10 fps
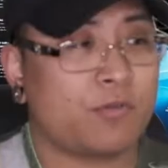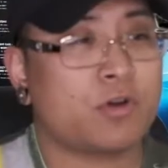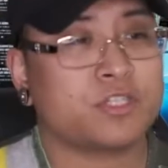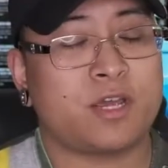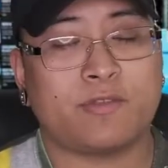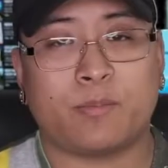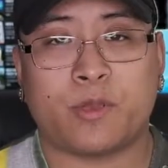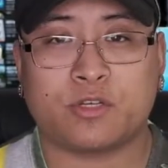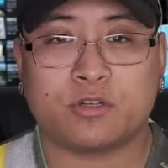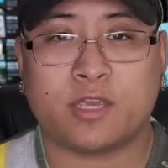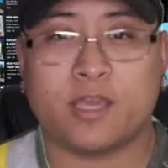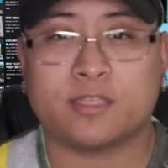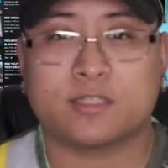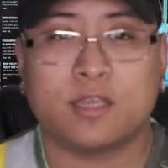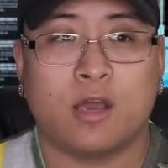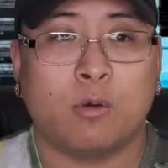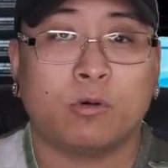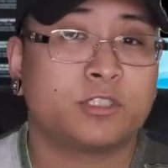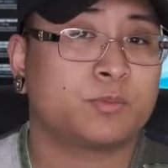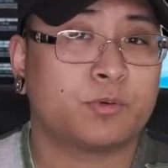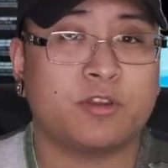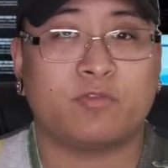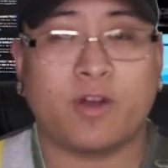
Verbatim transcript: Of course, you have that picture case, which is pretty